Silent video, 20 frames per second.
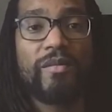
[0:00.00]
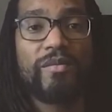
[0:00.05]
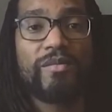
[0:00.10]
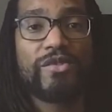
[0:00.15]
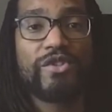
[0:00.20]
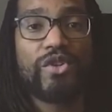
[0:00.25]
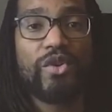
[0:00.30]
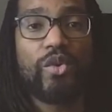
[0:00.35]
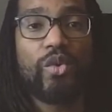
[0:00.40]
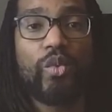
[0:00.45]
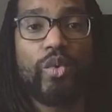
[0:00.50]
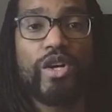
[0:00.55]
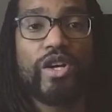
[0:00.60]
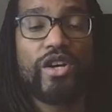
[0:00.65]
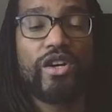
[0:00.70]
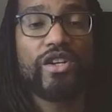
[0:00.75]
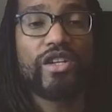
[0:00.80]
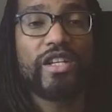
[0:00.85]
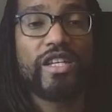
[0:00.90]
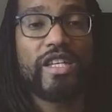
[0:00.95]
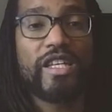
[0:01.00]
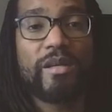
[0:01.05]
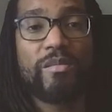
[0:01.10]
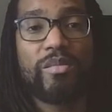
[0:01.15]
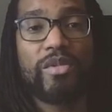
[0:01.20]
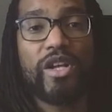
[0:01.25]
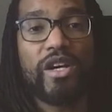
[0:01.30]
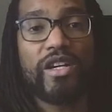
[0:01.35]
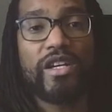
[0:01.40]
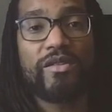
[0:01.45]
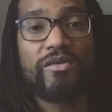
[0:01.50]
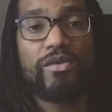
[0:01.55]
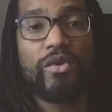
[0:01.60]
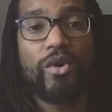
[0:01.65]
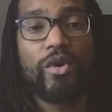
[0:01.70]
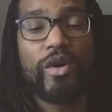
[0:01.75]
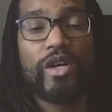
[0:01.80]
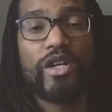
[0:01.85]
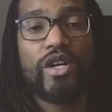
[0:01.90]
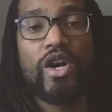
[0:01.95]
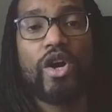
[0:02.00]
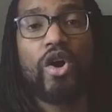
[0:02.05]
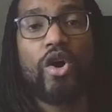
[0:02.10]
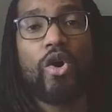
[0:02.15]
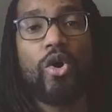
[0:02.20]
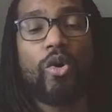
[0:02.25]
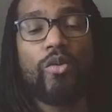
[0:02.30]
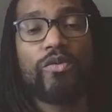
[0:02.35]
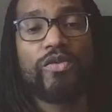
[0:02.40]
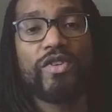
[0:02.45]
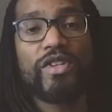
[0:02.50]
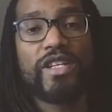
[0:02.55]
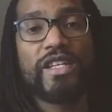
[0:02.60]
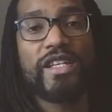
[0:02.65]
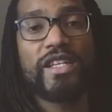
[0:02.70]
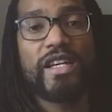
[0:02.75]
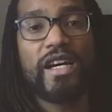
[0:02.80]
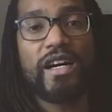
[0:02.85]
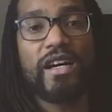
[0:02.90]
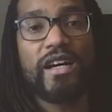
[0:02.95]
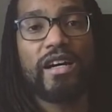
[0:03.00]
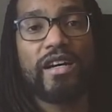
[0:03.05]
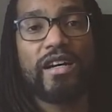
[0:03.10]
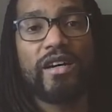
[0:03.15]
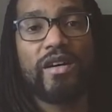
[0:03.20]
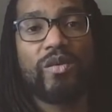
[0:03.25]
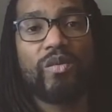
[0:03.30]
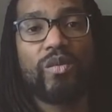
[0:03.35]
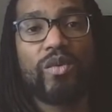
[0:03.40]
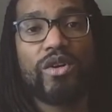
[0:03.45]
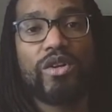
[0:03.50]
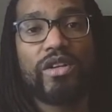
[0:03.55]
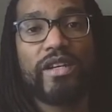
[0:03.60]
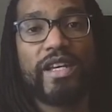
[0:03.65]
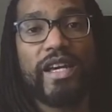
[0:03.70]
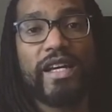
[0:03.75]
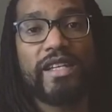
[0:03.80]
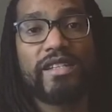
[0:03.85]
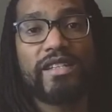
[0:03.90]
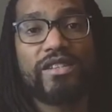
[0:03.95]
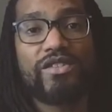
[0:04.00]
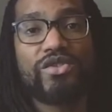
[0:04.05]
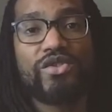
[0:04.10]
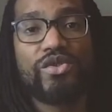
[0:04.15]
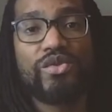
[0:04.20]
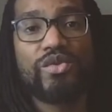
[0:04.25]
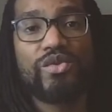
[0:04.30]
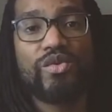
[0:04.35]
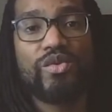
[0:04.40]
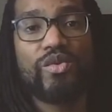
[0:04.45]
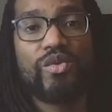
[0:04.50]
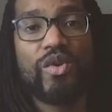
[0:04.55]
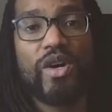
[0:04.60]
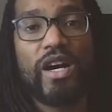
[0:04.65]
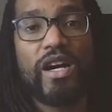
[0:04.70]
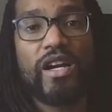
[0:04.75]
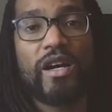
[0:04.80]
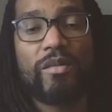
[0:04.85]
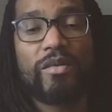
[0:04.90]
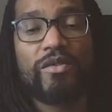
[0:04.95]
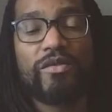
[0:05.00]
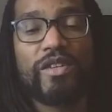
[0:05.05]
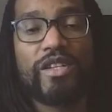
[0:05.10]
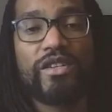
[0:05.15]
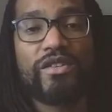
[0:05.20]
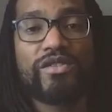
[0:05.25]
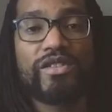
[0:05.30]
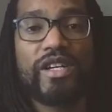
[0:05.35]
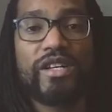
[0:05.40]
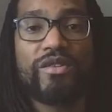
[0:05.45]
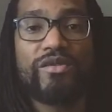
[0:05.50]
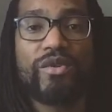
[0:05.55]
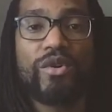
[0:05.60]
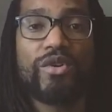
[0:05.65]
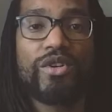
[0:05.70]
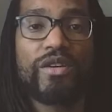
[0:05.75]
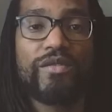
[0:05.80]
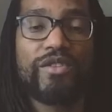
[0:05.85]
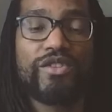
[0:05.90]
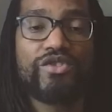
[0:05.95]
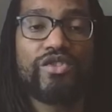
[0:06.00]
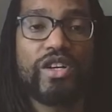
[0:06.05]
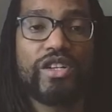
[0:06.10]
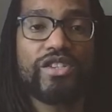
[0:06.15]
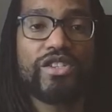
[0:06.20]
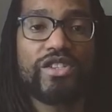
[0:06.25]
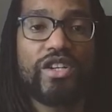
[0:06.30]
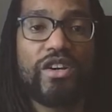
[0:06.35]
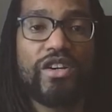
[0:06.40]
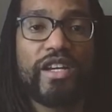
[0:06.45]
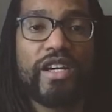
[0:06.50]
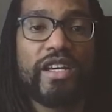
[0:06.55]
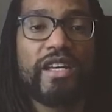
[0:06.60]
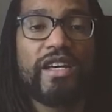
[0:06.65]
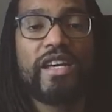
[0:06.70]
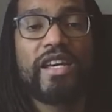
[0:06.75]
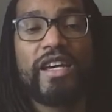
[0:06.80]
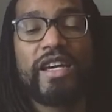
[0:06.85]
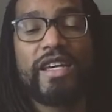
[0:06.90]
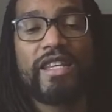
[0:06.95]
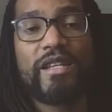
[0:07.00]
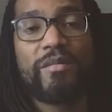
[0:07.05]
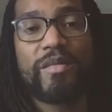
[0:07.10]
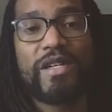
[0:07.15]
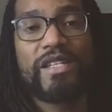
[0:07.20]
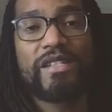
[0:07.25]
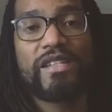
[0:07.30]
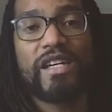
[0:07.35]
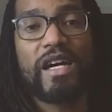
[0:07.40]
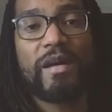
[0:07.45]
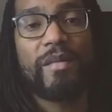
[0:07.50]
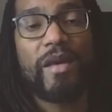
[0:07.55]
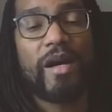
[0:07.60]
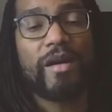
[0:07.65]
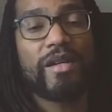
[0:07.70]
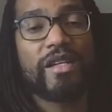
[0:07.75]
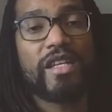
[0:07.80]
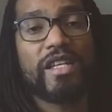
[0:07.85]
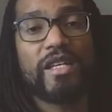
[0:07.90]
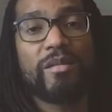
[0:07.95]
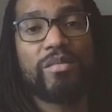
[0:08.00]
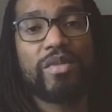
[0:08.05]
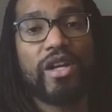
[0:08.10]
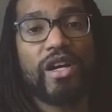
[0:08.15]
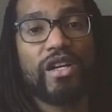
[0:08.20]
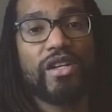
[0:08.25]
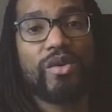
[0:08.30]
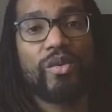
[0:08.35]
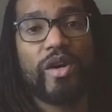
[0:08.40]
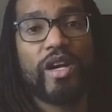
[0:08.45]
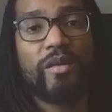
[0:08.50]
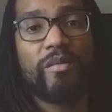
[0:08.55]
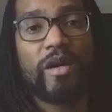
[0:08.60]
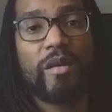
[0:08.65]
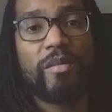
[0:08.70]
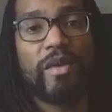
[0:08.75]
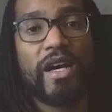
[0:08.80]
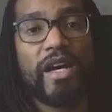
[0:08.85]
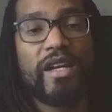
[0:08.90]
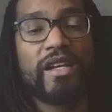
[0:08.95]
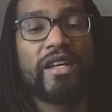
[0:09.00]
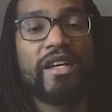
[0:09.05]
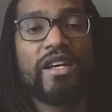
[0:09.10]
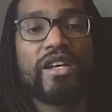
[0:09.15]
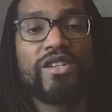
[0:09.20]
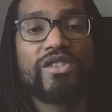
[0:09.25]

So we are going to keep plugging forward. Hopefully we'll get to a couple of videos down the road of the truck starting. In the meantime, I'm going to keep plugging away on my bed.